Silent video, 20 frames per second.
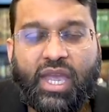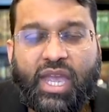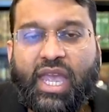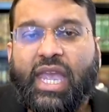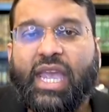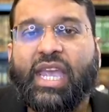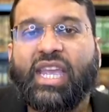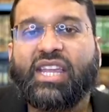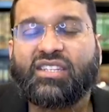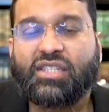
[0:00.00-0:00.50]

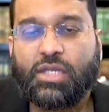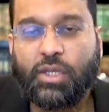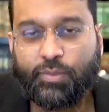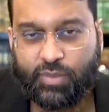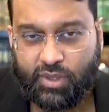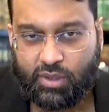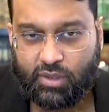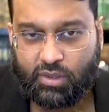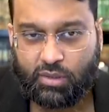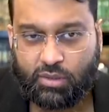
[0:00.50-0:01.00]

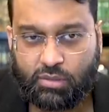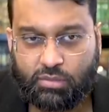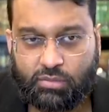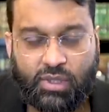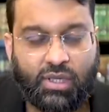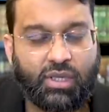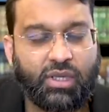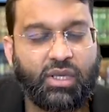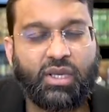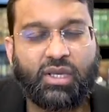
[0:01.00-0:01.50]
atypical,
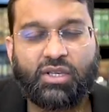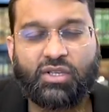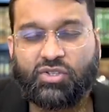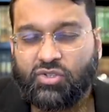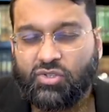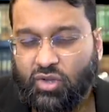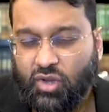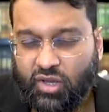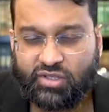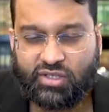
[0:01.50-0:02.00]

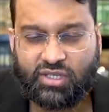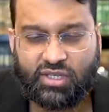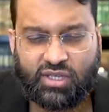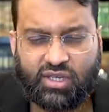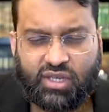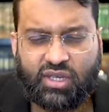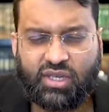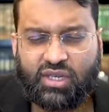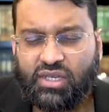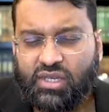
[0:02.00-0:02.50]

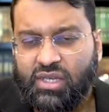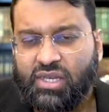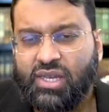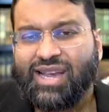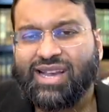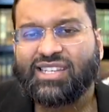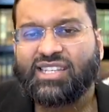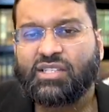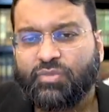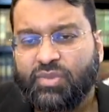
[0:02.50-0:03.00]
exotic,
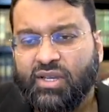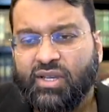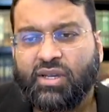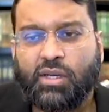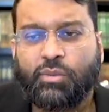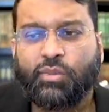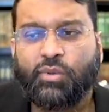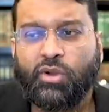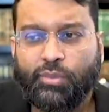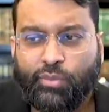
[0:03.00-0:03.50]

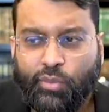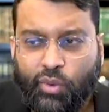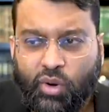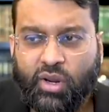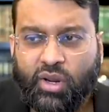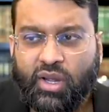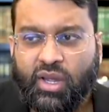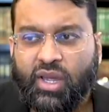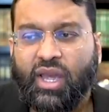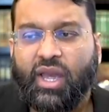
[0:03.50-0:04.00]
inexplicable
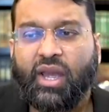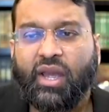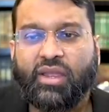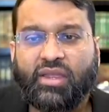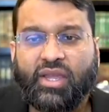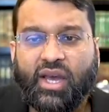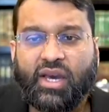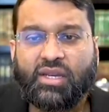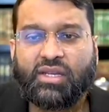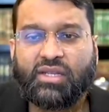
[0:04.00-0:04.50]
book,
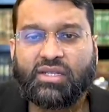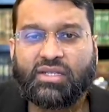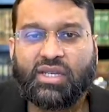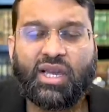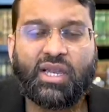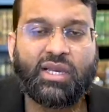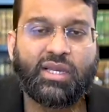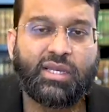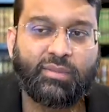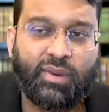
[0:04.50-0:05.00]
and that is
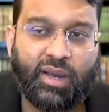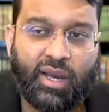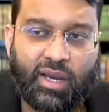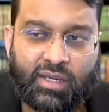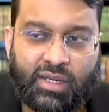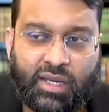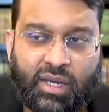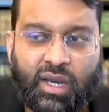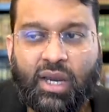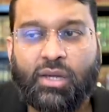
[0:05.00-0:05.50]

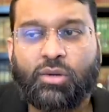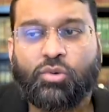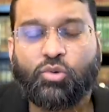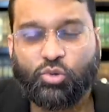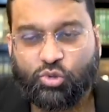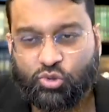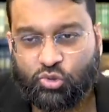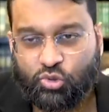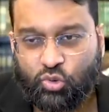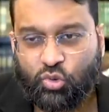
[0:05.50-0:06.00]
Al-Ibana an
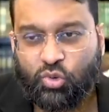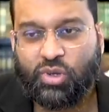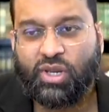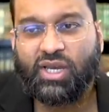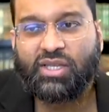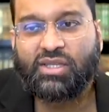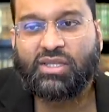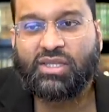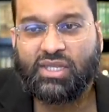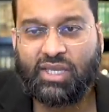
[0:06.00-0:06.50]
Usul
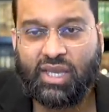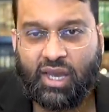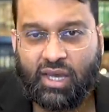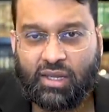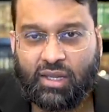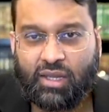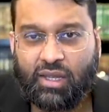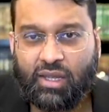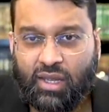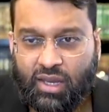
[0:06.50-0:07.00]

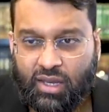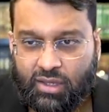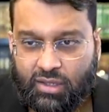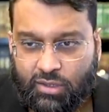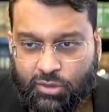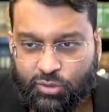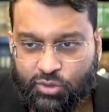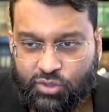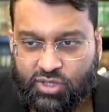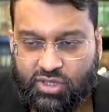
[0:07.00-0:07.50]
Ad-Diyana, an
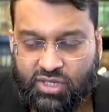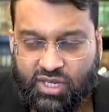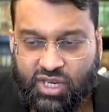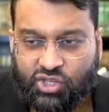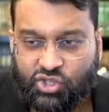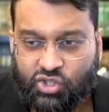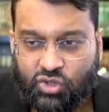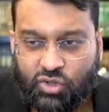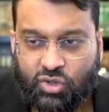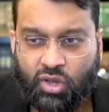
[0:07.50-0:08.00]

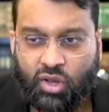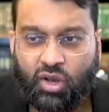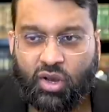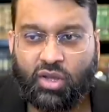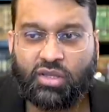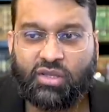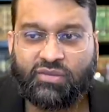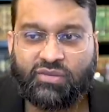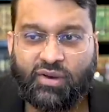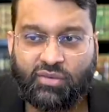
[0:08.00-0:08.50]
elucidation
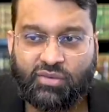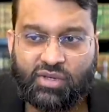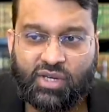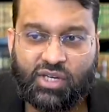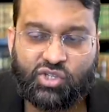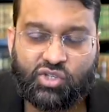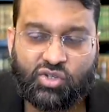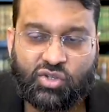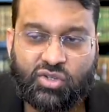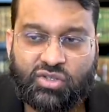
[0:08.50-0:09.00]
on the
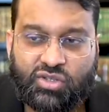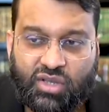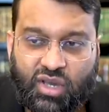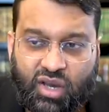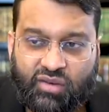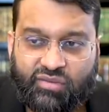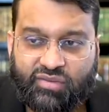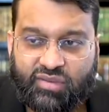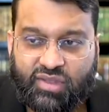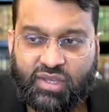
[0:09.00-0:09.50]
foundations
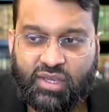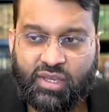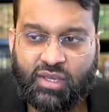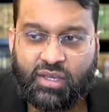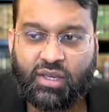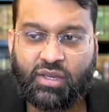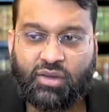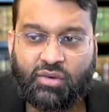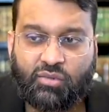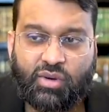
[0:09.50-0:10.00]
of
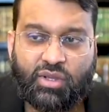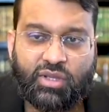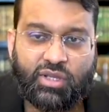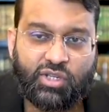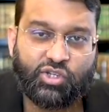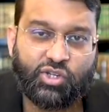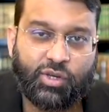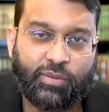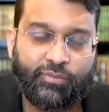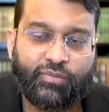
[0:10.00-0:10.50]
the
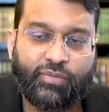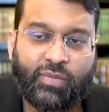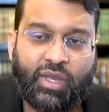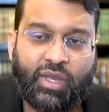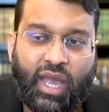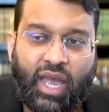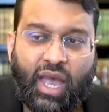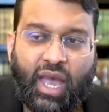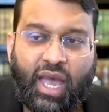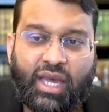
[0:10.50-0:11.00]
religion.
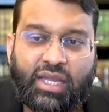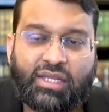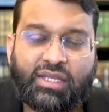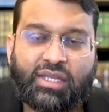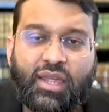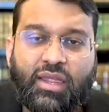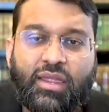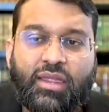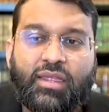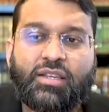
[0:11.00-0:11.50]

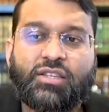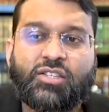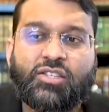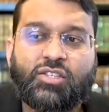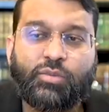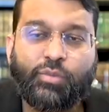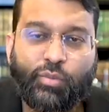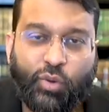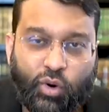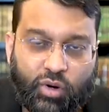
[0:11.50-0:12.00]
And
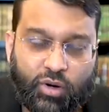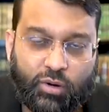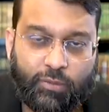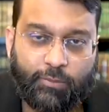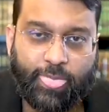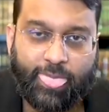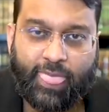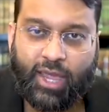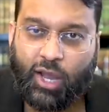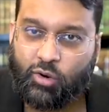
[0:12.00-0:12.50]
this book,
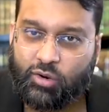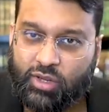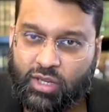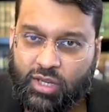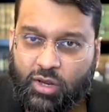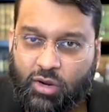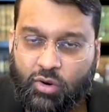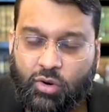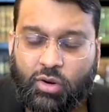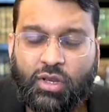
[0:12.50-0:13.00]
now
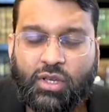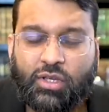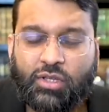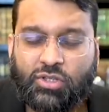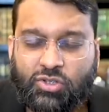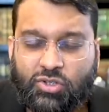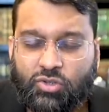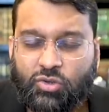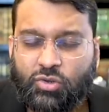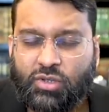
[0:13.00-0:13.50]
here,
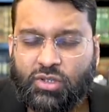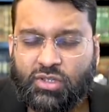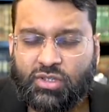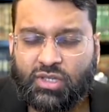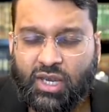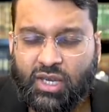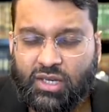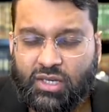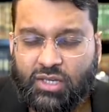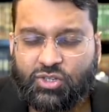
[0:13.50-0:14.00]
students,
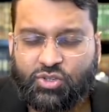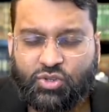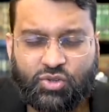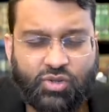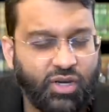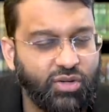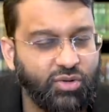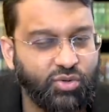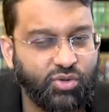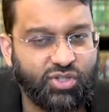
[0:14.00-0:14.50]
I need you
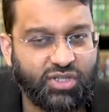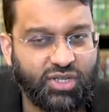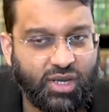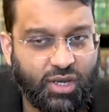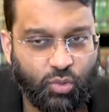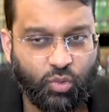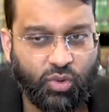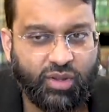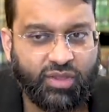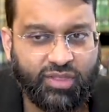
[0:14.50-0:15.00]
to
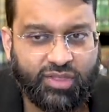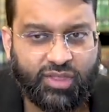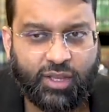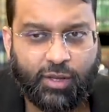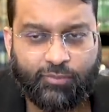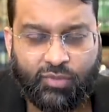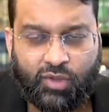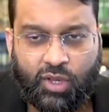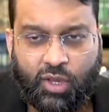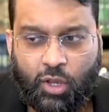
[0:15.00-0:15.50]
understand one
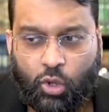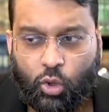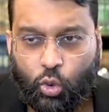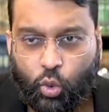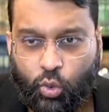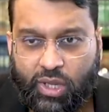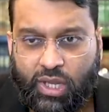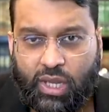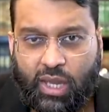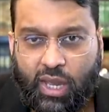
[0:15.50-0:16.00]
thing.
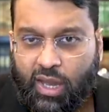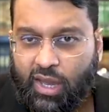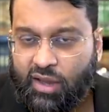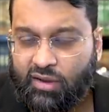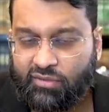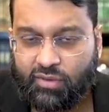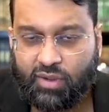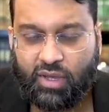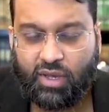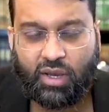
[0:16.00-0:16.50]
We
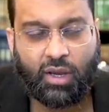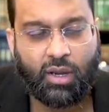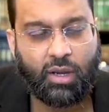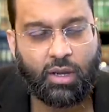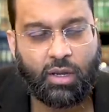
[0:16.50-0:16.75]
have a